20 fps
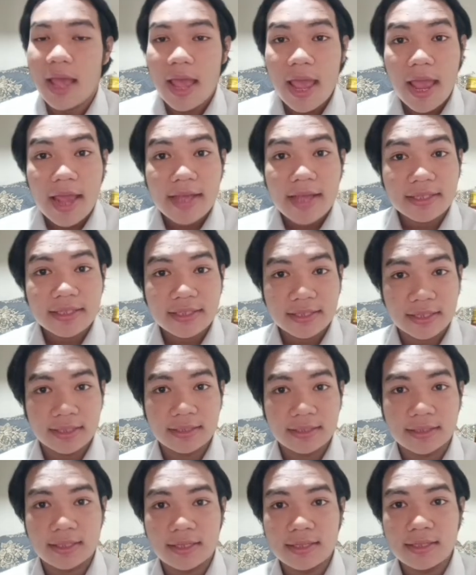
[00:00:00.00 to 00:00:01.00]
A
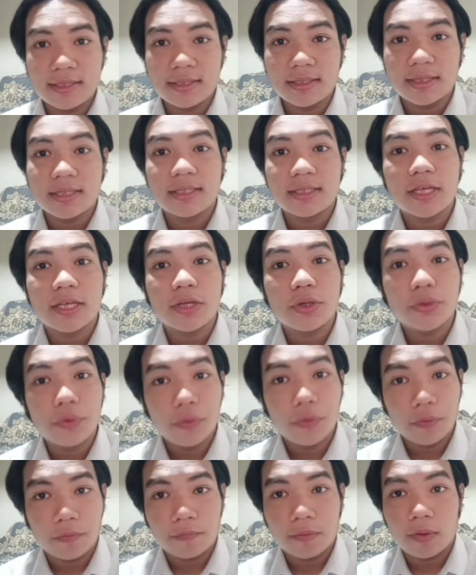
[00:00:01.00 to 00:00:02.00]
sentence is a
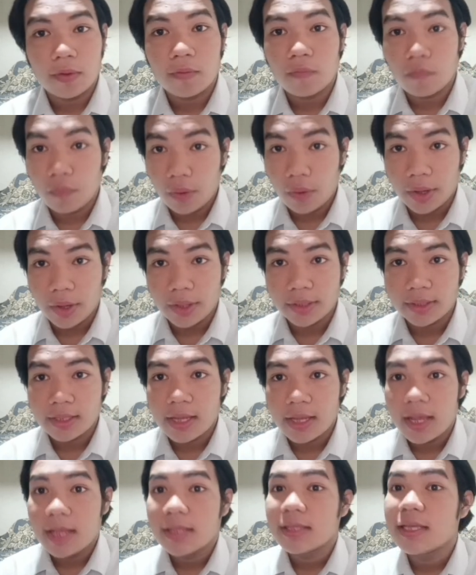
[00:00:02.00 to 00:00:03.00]
group of words
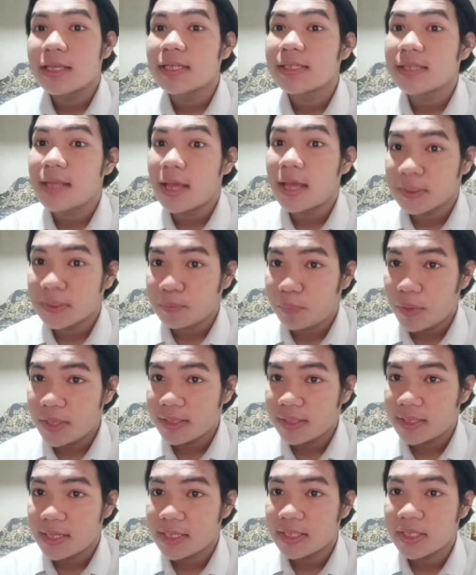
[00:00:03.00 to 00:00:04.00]
that
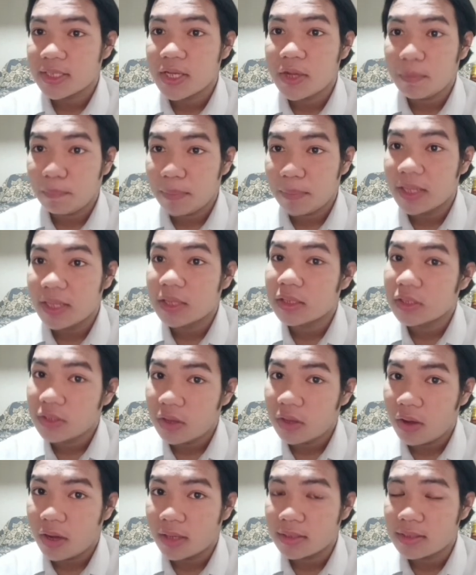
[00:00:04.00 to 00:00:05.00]
expresses complete
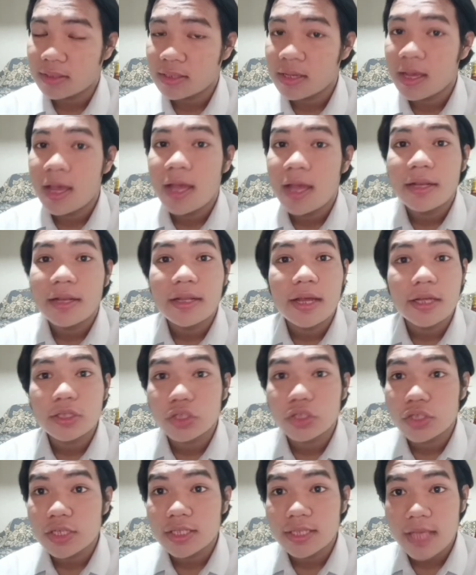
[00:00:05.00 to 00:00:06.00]
thought,
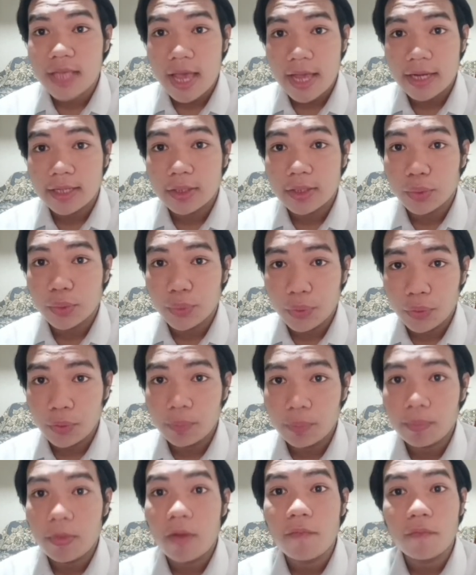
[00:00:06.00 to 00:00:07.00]
not just any
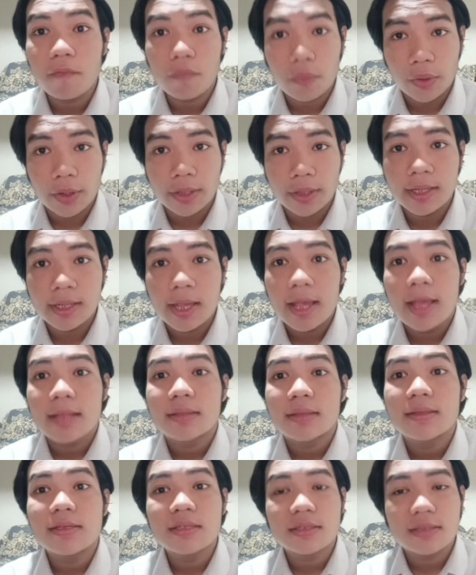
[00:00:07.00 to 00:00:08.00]
group of words.
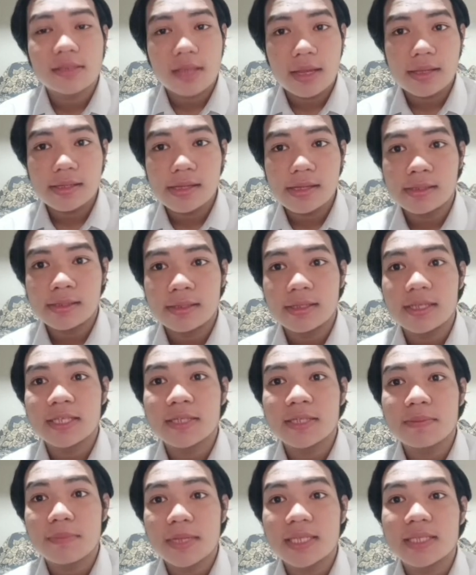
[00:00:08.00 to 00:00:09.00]
The sentence
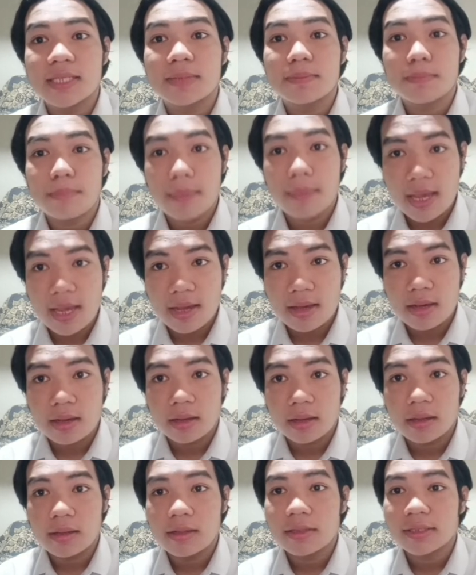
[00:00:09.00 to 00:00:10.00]
must make
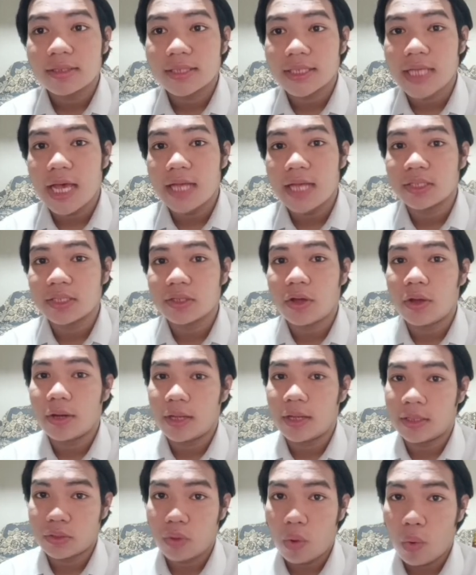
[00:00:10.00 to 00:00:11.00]
sense on
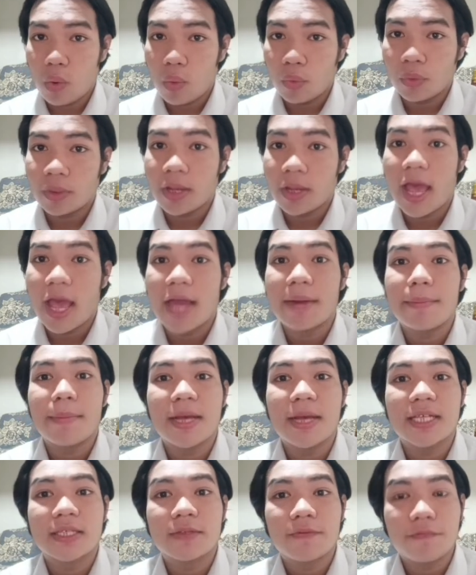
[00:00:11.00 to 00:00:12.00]
its own and
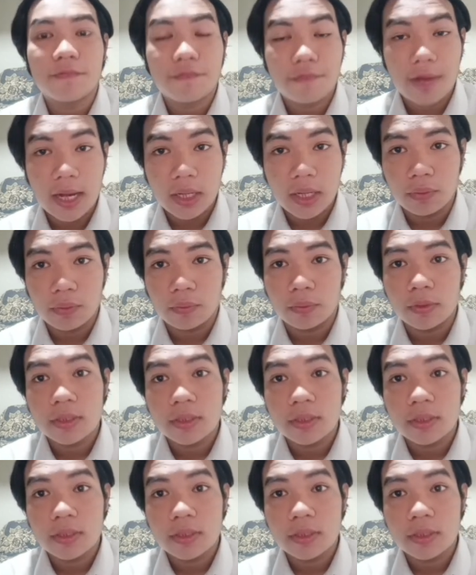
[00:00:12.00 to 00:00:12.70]
must follow